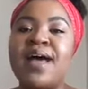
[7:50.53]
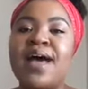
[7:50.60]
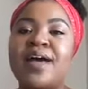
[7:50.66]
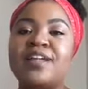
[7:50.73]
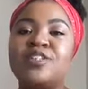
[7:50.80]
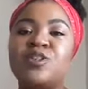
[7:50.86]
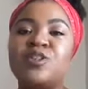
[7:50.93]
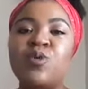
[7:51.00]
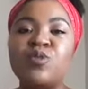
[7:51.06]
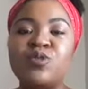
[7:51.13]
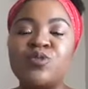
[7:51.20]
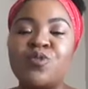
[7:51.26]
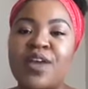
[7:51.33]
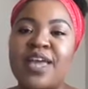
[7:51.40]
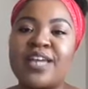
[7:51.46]
Uh, don't
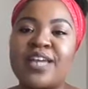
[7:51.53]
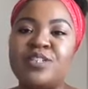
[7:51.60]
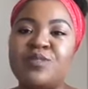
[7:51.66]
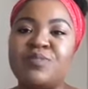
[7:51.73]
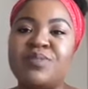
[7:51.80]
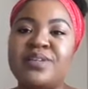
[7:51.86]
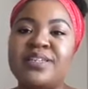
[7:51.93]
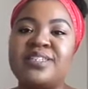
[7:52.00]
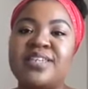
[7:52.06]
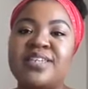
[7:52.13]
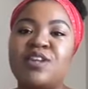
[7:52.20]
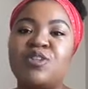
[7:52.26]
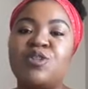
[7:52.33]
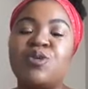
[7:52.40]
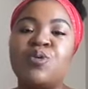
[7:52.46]
forget to please
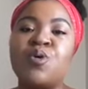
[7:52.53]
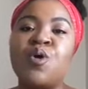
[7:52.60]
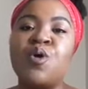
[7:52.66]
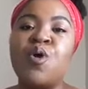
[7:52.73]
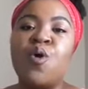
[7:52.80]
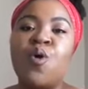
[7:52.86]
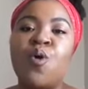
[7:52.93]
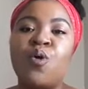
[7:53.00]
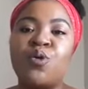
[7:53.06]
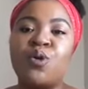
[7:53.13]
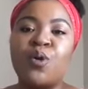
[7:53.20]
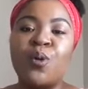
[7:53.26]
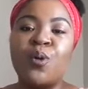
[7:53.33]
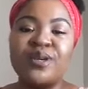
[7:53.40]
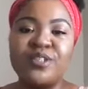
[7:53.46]
send through all your
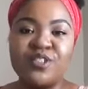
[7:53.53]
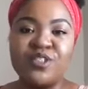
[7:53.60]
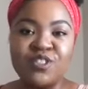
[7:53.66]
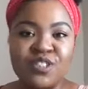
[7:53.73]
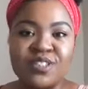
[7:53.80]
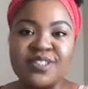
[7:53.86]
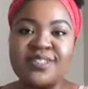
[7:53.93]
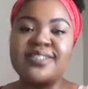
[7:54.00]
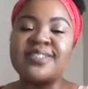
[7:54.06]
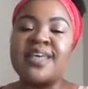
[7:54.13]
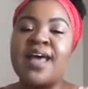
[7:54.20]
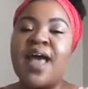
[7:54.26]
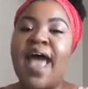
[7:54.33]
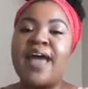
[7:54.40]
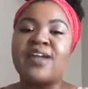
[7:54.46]
questions
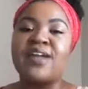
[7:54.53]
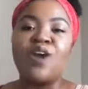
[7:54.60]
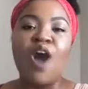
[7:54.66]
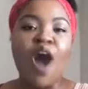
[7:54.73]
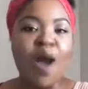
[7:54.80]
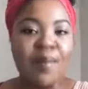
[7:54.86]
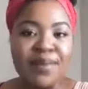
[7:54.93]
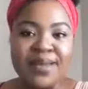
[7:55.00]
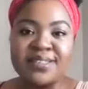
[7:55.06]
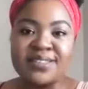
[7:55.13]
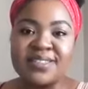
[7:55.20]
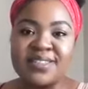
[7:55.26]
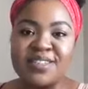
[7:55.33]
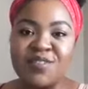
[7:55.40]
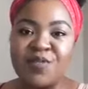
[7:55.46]
and
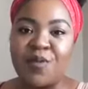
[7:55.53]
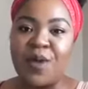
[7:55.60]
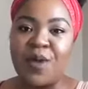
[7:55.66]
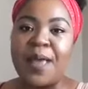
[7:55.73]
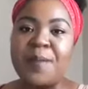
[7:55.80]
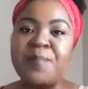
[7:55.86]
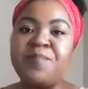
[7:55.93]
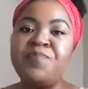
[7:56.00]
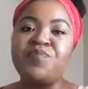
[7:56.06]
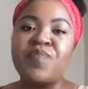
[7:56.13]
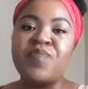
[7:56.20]
comments for him,